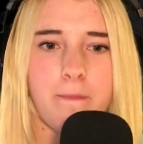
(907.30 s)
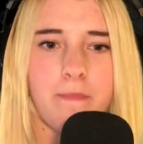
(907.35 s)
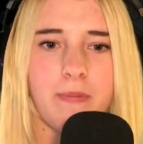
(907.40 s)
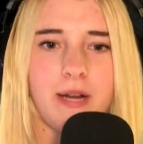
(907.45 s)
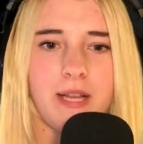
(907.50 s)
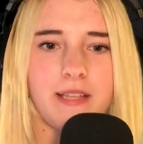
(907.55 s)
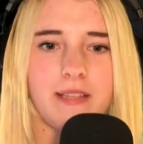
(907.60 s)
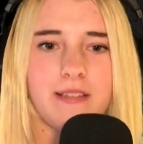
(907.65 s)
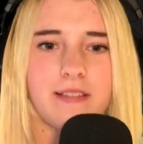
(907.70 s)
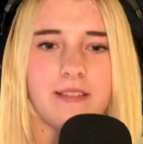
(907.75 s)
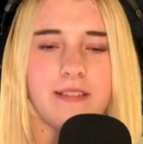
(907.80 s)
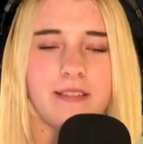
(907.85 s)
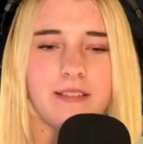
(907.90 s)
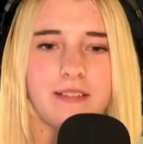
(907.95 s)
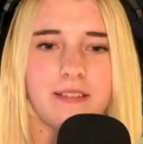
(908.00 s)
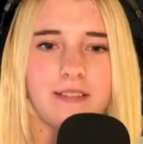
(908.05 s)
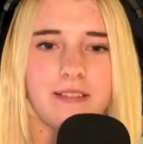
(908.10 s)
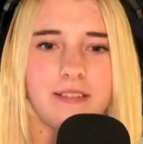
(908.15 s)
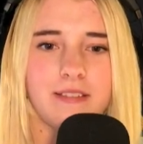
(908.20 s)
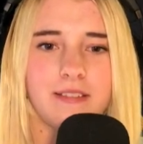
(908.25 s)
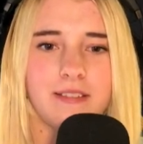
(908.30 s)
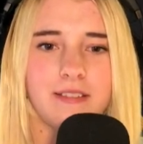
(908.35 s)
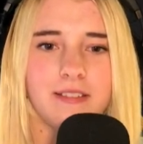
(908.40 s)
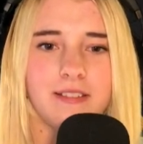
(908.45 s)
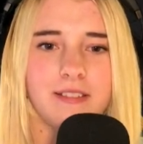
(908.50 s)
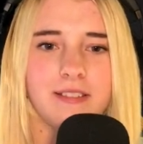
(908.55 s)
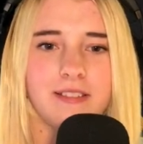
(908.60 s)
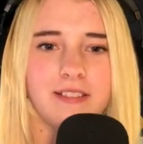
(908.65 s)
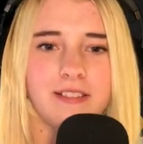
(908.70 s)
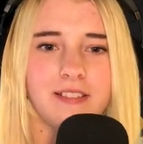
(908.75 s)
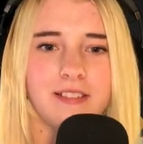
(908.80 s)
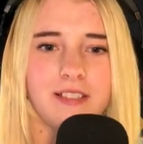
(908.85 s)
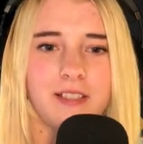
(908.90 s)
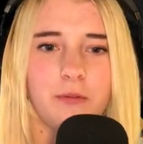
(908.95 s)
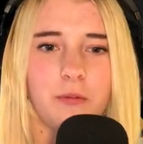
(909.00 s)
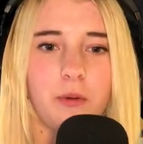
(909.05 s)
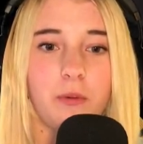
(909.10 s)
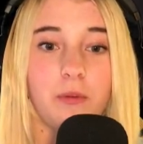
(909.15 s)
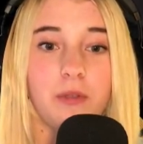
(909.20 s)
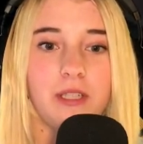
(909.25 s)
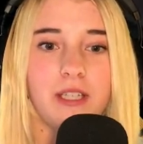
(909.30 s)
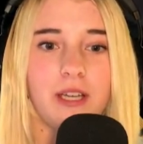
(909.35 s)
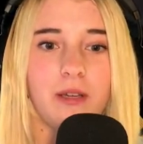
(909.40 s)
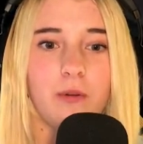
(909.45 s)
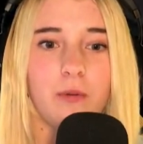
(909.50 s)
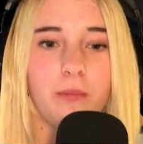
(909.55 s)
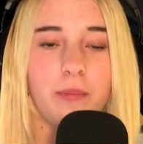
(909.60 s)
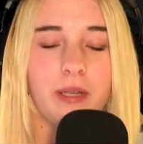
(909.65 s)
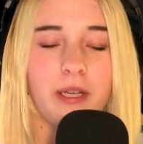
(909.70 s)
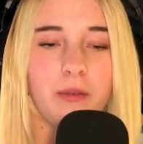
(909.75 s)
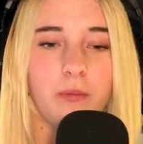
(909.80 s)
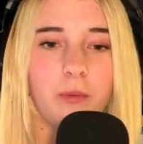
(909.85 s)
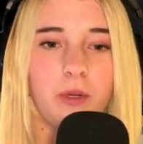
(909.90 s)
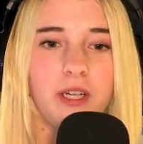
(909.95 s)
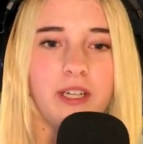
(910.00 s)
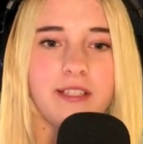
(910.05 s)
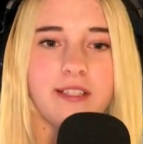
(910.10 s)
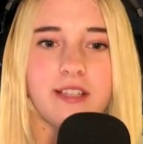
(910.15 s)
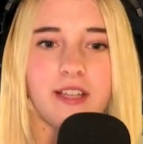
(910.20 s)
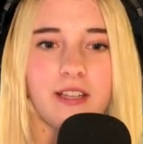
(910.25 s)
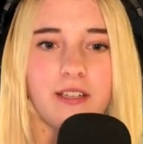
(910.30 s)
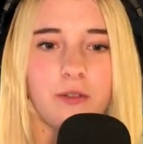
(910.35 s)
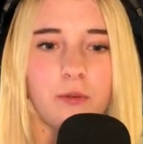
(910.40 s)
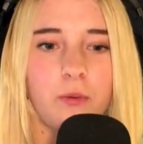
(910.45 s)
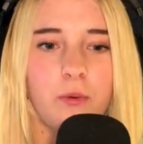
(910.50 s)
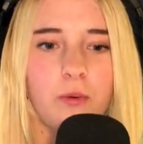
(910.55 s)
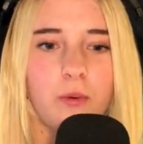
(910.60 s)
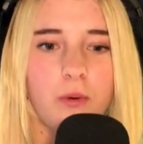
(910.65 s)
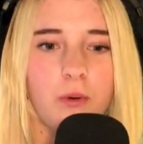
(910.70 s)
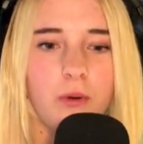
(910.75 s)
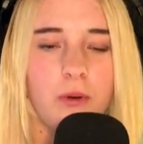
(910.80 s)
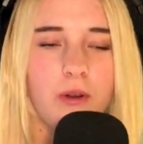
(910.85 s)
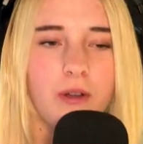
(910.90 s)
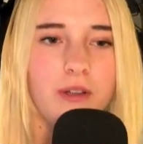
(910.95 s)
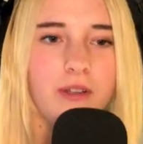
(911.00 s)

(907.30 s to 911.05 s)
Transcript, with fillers: Press. What will that open? Where is that door?